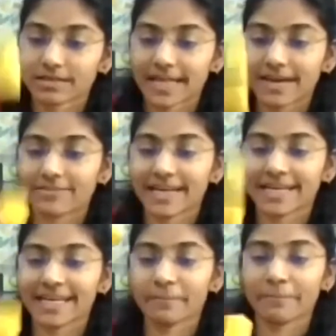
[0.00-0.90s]
Never
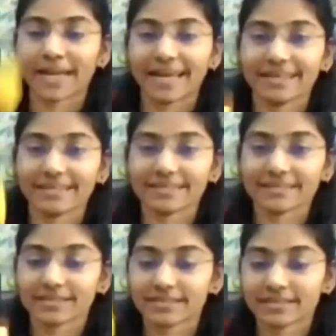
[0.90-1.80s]
ending play,
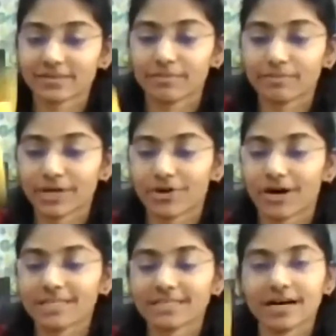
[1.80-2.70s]

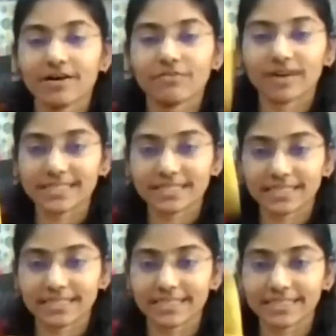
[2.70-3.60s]
because once
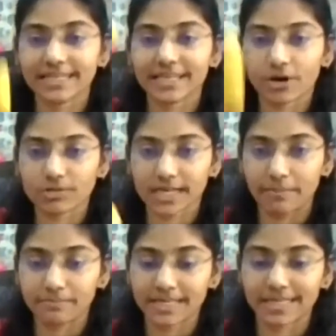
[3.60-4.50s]
it's hit down
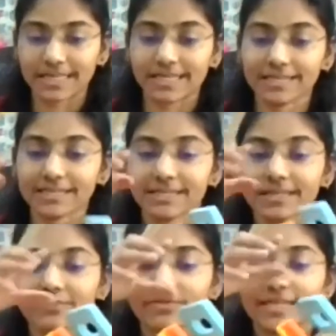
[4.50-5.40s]
completely,
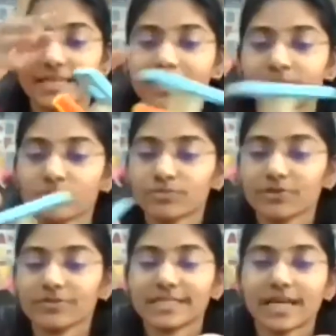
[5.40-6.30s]
we can
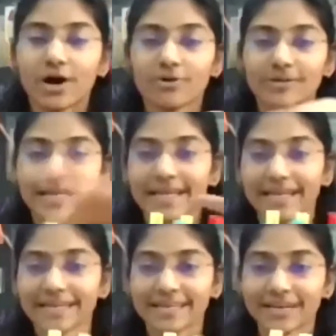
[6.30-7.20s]
move it down
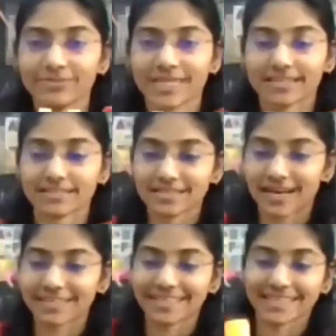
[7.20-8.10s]
again and we can
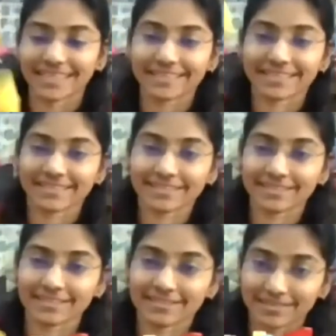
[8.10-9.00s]
start hitting.
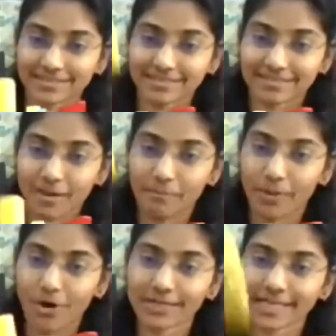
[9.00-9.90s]

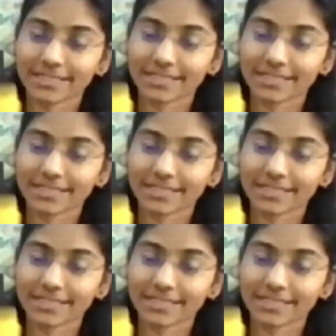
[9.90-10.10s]
Pounding